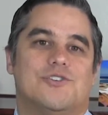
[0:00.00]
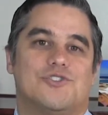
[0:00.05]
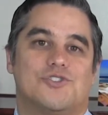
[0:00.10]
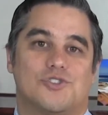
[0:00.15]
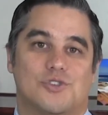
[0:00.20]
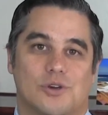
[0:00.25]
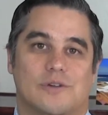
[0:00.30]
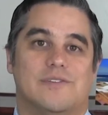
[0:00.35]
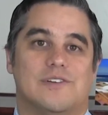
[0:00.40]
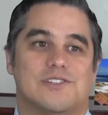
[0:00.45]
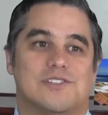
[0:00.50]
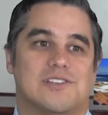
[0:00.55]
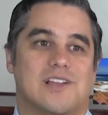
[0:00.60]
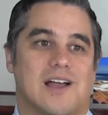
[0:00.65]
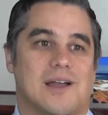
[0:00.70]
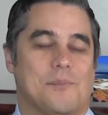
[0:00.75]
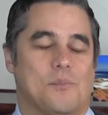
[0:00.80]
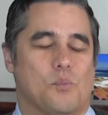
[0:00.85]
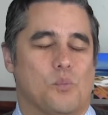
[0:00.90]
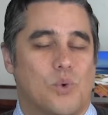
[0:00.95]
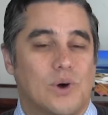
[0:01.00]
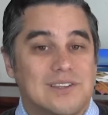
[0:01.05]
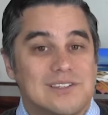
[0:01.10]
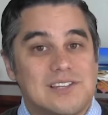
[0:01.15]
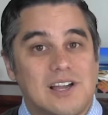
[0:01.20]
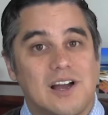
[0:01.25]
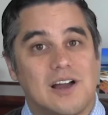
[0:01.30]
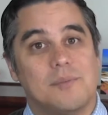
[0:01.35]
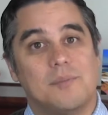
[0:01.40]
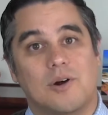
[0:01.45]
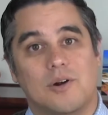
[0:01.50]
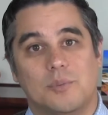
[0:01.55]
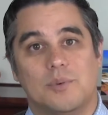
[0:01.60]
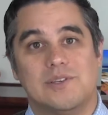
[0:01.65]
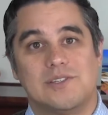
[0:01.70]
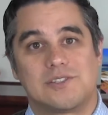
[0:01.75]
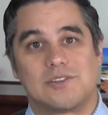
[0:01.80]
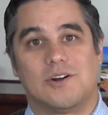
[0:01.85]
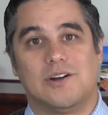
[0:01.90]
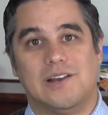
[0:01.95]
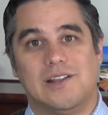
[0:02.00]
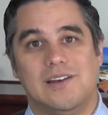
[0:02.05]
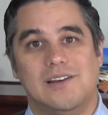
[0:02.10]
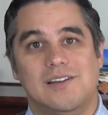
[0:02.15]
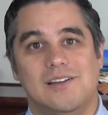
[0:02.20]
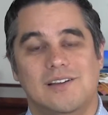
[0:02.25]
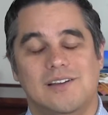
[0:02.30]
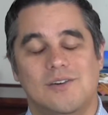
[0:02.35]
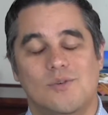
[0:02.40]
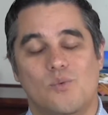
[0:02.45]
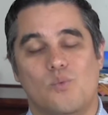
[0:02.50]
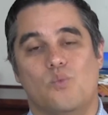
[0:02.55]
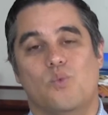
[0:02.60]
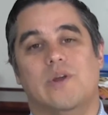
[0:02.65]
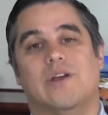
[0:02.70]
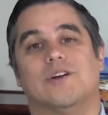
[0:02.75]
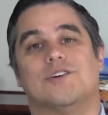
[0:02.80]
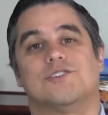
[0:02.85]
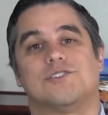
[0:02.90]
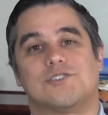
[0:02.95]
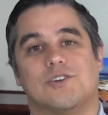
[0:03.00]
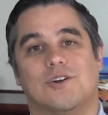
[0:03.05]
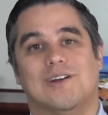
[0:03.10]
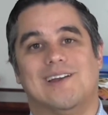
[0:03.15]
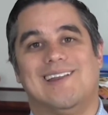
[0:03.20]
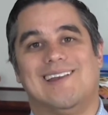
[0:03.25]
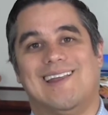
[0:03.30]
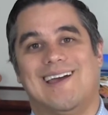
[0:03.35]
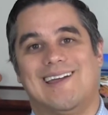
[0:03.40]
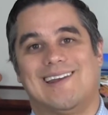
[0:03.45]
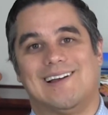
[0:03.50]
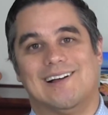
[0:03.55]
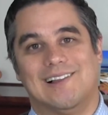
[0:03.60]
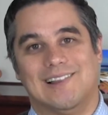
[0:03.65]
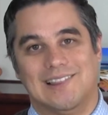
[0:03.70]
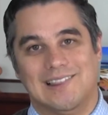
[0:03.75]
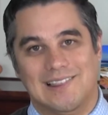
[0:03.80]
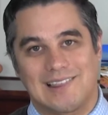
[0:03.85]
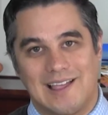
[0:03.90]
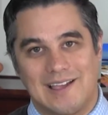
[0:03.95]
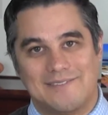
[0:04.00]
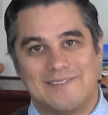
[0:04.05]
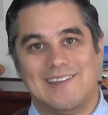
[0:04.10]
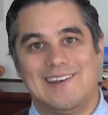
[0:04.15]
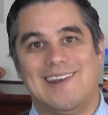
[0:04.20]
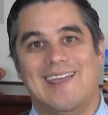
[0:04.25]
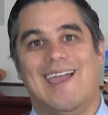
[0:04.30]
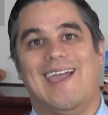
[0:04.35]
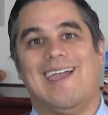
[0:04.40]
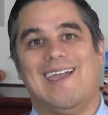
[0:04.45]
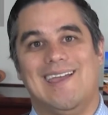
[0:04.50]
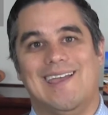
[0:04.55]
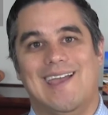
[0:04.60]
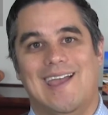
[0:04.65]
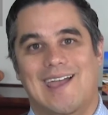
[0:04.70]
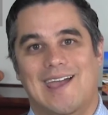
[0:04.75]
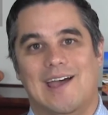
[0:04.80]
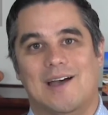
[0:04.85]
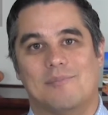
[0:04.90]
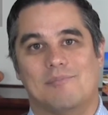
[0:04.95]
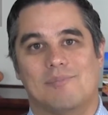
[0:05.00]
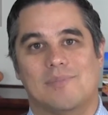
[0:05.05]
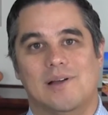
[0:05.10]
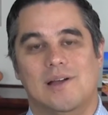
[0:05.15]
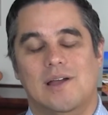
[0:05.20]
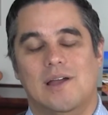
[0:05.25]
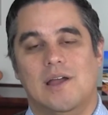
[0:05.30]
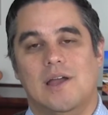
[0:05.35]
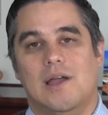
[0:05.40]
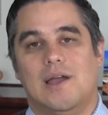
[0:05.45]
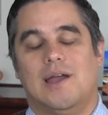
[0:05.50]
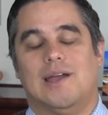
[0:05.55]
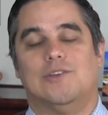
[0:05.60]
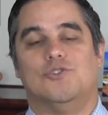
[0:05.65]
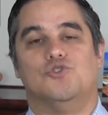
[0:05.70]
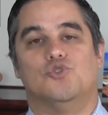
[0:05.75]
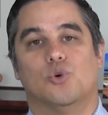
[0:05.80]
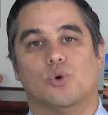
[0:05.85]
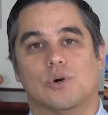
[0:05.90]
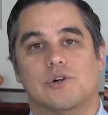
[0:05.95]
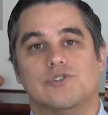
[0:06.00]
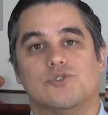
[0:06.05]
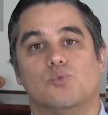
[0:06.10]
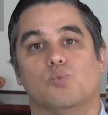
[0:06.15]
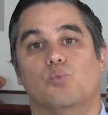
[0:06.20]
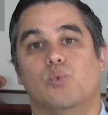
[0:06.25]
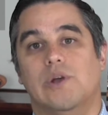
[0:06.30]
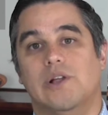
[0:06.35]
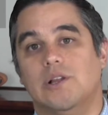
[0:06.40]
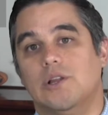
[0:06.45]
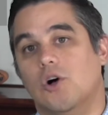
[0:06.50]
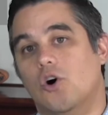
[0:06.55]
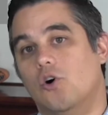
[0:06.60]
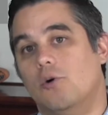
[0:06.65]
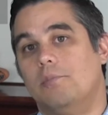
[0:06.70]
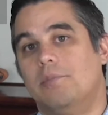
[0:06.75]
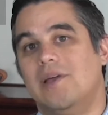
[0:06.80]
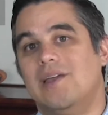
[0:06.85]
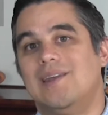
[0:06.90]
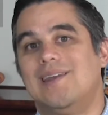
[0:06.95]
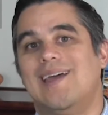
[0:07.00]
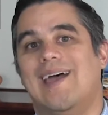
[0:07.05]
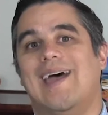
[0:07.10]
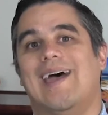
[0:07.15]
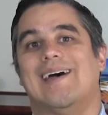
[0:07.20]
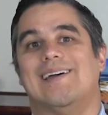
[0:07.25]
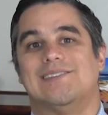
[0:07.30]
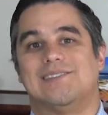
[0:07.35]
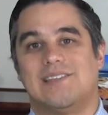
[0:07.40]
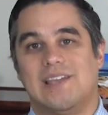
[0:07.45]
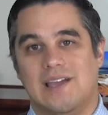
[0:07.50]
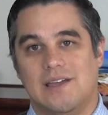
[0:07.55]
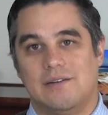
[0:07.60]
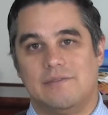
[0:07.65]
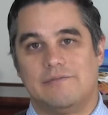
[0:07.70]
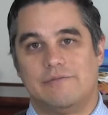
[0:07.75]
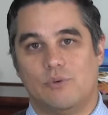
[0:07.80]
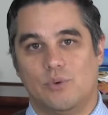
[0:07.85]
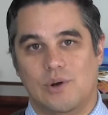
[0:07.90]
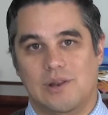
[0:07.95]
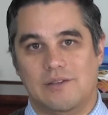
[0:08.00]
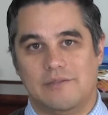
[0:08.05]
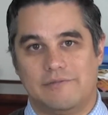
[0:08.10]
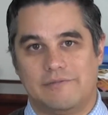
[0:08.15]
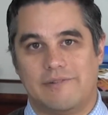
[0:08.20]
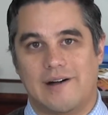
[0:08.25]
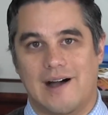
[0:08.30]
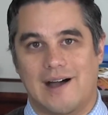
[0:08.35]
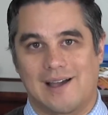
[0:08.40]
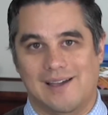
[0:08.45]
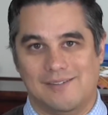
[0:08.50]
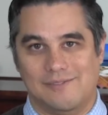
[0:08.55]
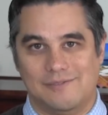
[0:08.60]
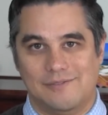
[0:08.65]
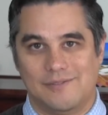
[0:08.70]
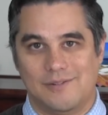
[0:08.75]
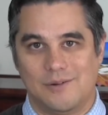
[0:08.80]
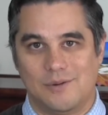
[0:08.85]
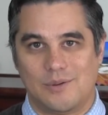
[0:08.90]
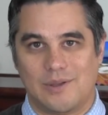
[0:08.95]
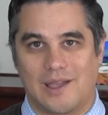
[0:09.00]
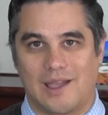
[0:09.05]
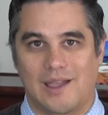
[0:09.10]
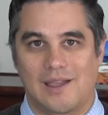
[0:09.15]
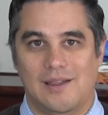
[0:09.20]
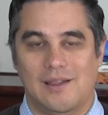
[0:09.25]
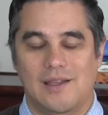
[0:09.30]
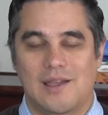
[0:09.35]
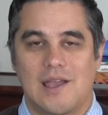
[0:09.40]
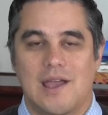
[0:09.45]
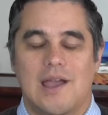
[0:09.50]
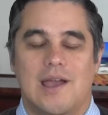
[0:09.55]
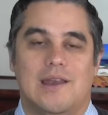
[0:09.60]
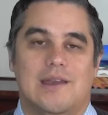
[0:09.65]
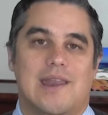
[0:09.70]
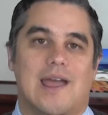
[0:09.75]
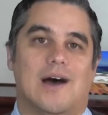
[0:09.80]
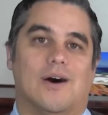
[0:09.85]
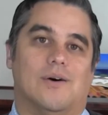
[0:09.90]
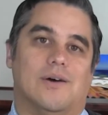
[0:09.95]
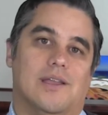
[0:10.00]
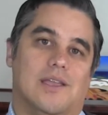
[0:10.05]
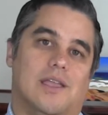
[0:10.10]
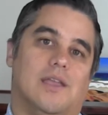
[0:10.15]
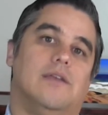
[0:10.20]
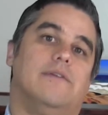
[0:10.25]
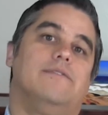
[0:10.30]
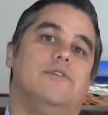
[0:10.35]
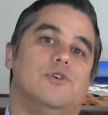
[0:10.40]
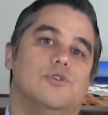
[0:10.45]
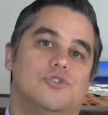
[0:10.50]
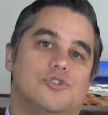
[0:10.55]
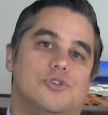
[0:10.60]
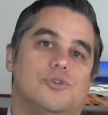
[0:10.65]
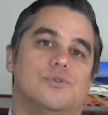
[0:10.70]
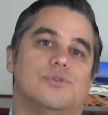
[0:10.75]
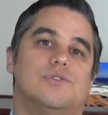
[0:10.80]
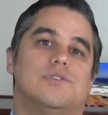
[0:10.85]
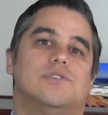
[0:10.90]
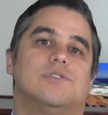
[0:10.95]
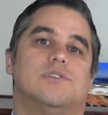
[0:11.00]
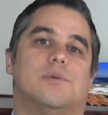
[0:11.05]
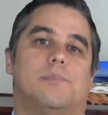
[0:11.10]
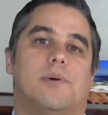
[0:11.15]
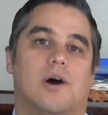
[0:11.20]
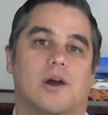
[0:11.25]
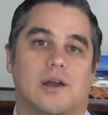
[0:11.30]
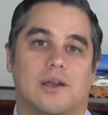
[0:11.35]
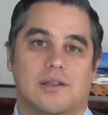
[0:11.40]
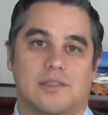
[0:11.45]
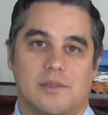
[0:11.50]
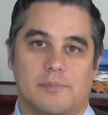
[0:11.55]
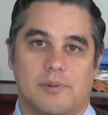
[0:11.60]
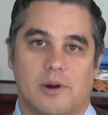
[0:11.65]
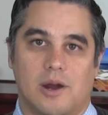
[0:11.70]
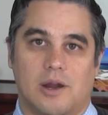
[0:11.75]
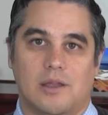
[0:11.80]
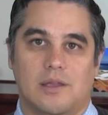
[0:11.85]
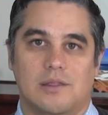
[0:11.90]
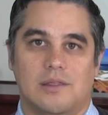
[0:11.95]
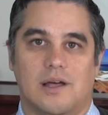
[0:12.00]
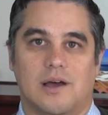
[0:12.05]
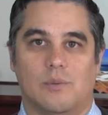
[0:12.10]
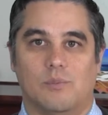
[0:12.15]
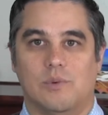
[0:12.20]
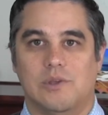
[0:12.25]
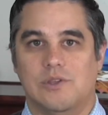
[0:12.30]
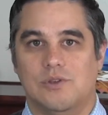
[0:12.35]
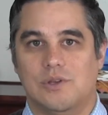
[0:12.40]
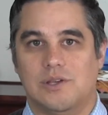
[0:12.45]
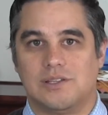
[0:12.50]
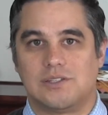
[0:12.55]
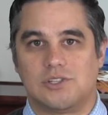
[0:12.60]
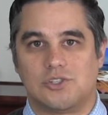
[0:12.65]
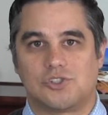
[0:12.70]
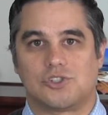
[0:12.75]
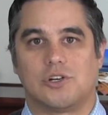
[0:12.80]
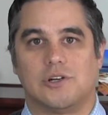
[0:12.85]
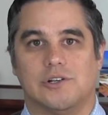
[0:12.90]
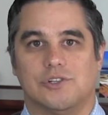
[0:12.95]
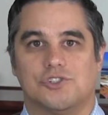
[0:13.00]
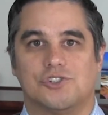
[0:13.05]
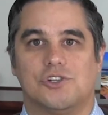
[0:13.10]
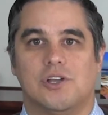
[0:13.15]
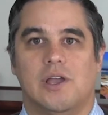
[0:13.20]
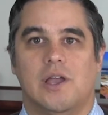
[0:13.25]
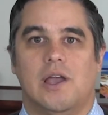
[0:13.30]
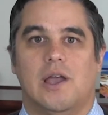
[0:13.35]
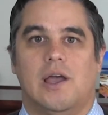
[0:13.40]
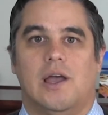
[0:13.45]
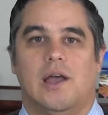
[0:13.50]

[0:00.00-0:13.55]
service time. What time are we starting? We are starting at 11 a.m. and doors will open at 10:45, okay? Now, if you choose to park in the parking lot when you get to church,